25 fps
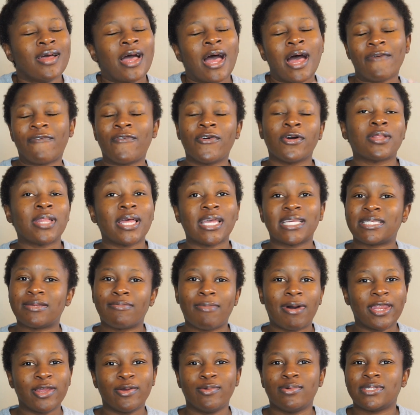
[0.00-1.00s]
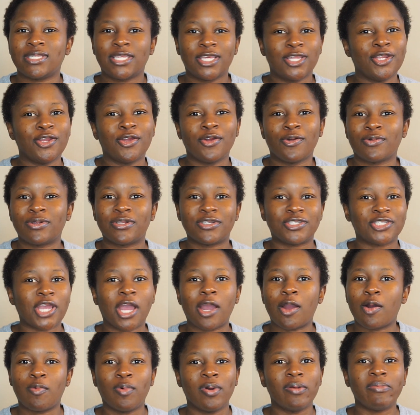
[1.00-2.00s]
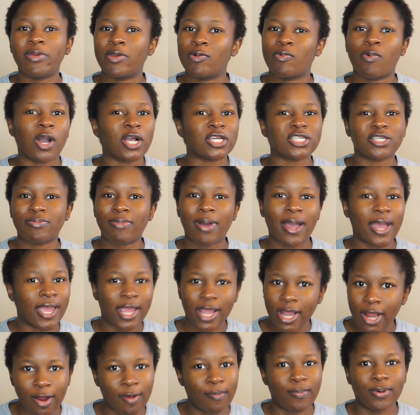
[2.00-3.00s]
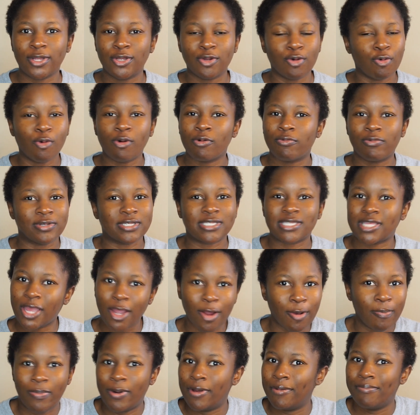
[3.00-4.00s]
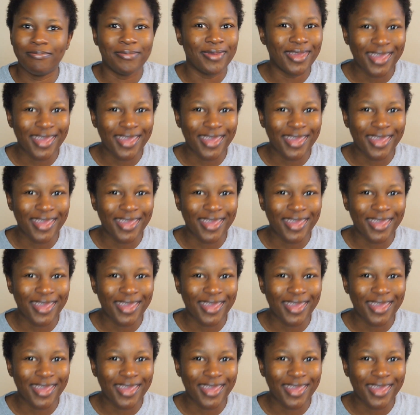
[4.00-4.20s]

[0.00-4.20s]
I felt like somebody was in there with a shower with me washing my hair, but no one was there but